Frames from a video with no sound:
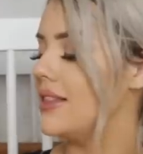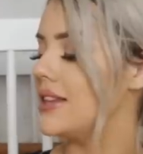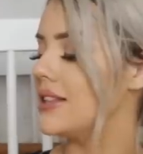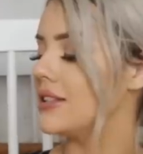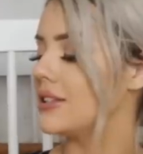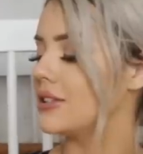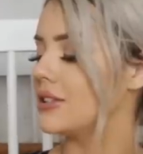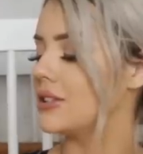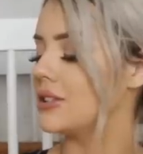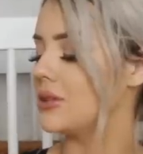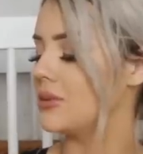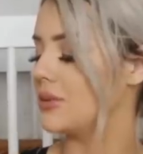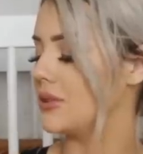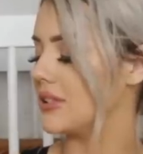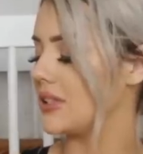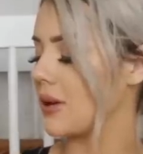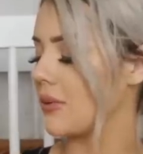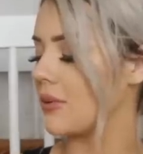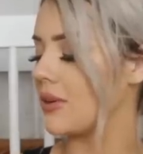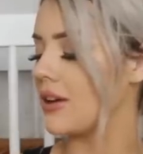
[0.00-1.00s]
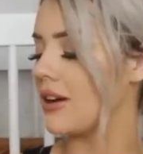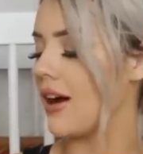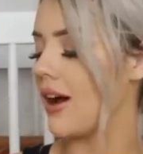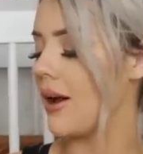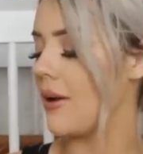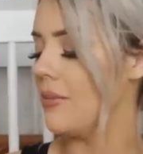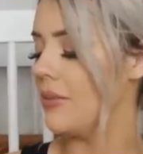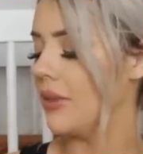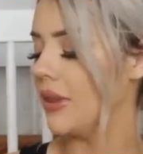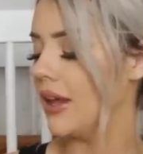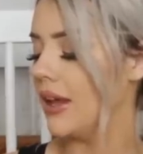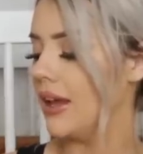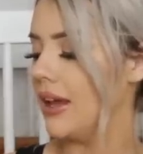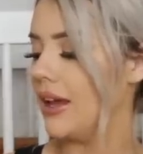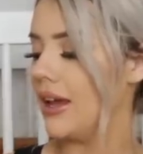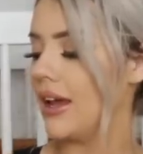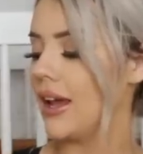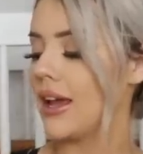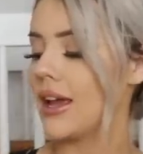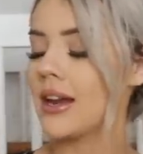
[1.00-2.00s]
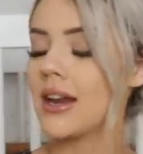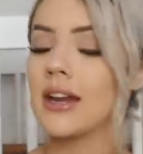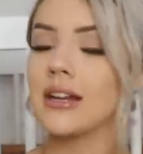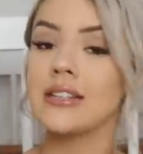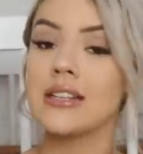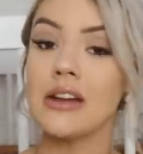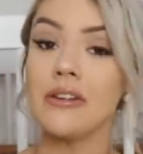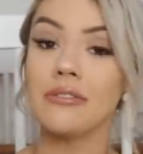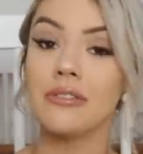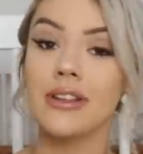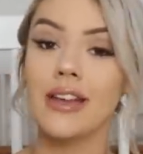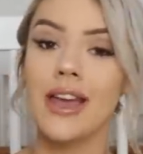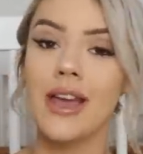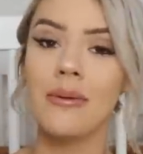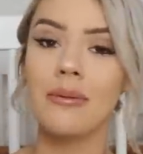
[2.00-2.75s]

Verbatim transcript: These are just the ones that we got and I definitely